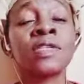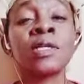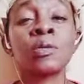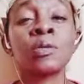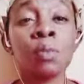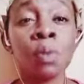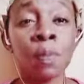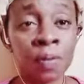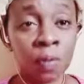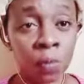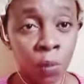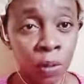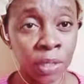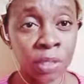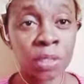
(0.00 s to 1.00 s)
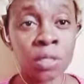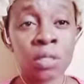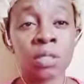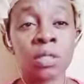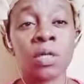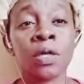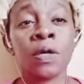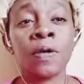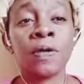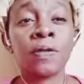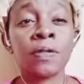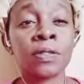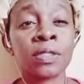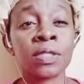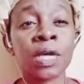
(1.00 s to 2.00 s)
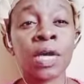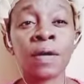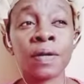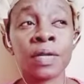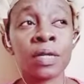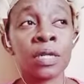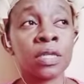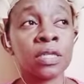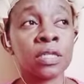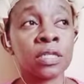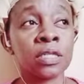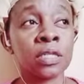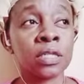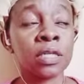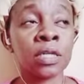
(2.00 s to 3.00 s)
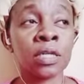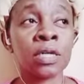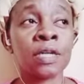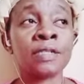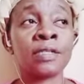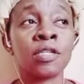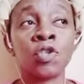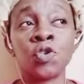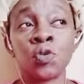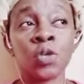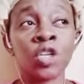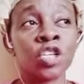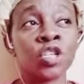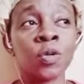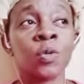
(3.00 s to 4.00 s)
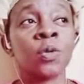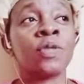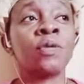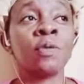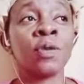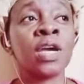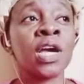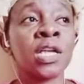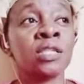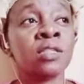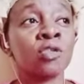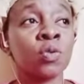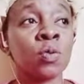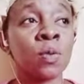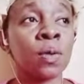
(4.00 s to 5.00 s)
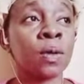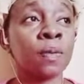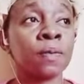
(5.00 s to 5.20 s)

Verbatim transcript: And remember, the world is currently in a situation with regards to the